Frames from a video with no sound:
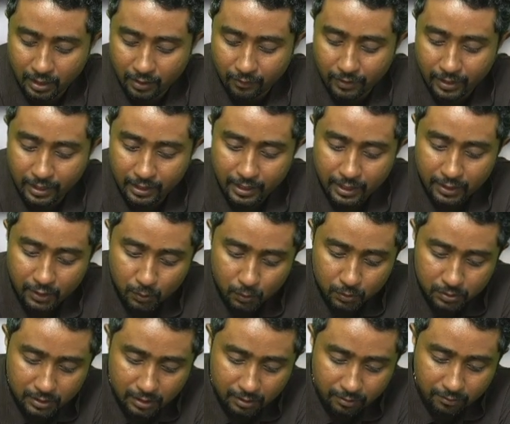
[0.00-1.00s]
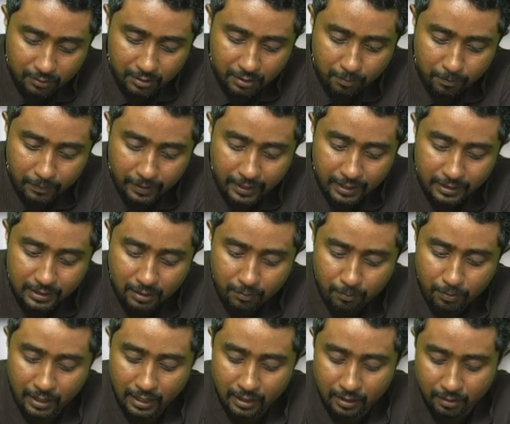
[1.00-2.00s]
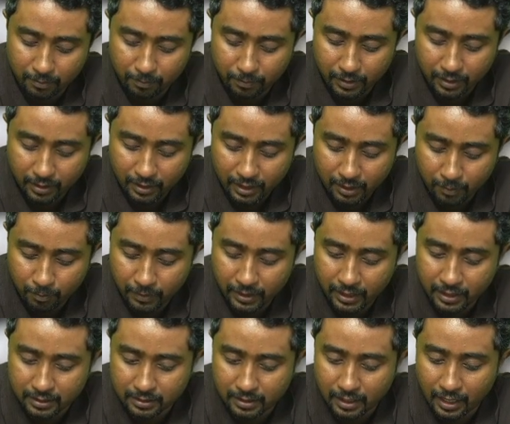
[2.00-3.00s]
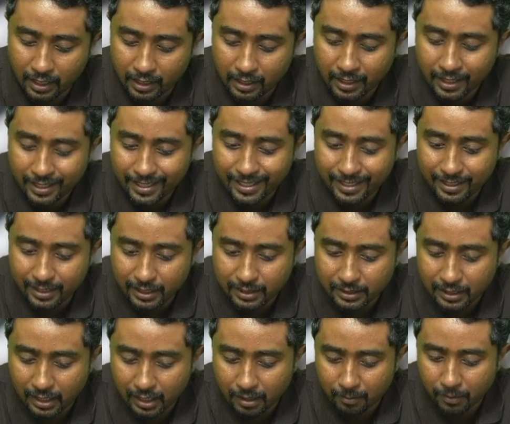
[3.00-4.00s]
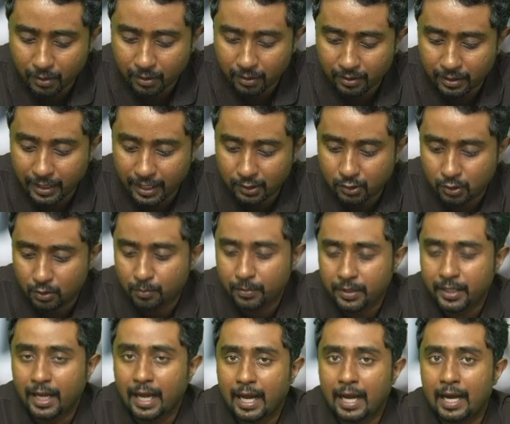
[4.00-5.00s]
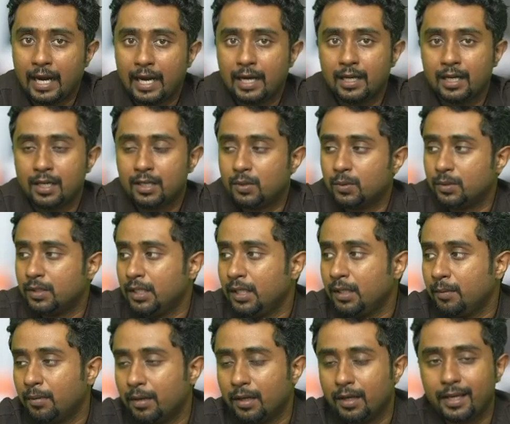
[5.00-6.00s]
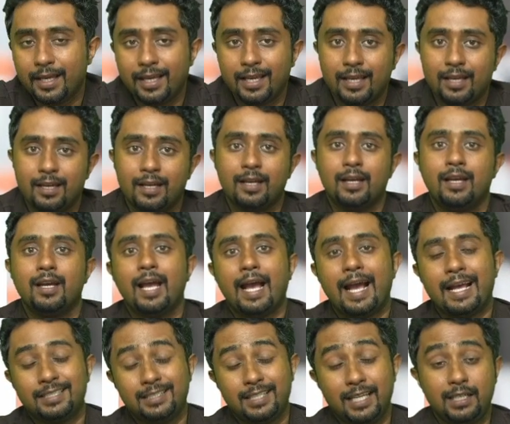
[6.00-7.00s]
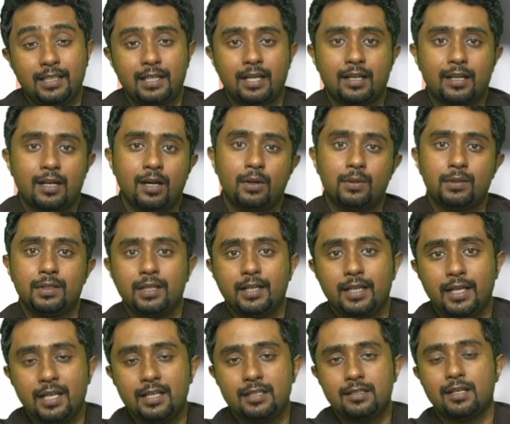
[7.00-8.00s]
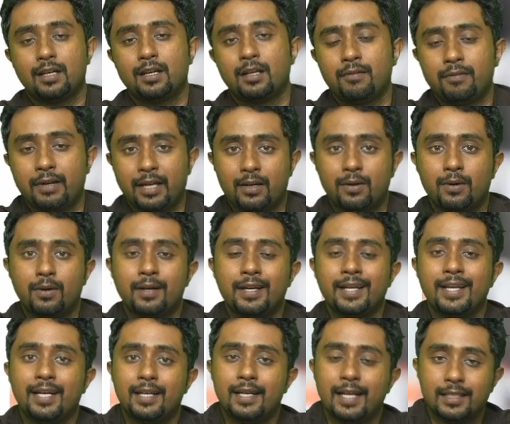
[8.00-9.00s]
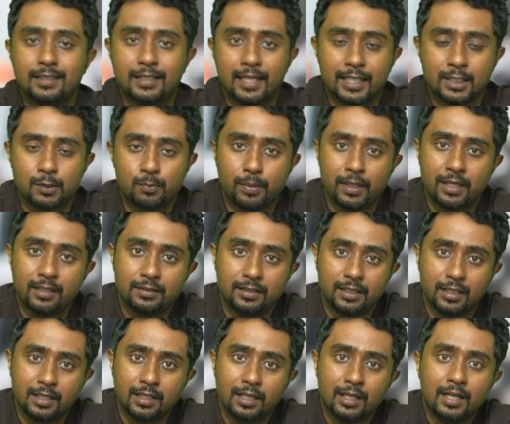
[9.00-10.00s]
When they use the word major planned repair, it means that it is an amount that should be added to the asset account instead of recording it as expense in